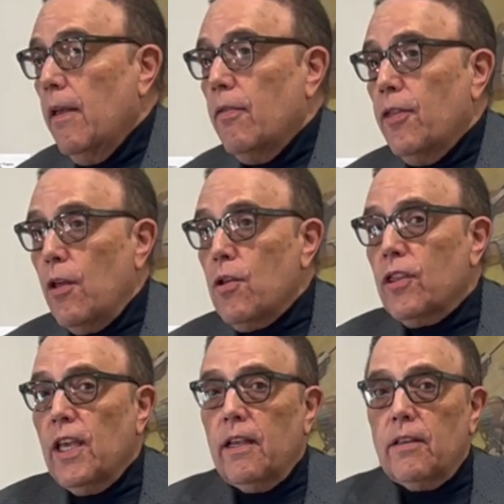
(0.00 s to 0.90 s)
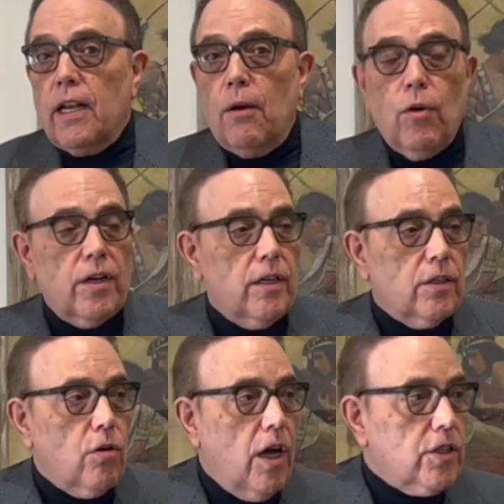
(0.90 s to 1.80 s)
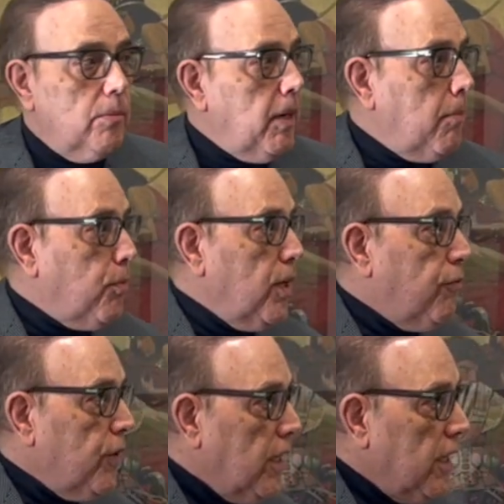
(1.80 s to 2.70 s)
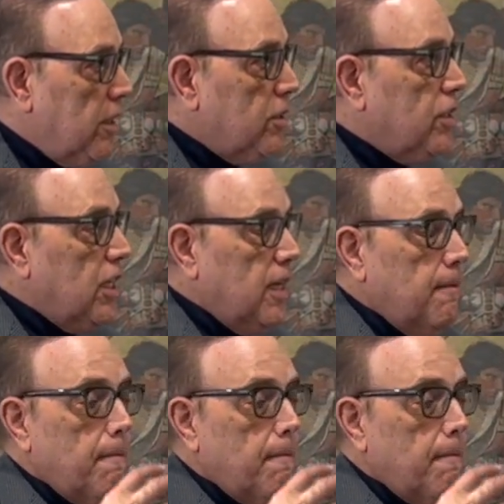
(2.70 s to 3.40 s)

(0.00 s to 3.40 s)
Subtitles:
The other thing that I wanted to talk to you about briefly is the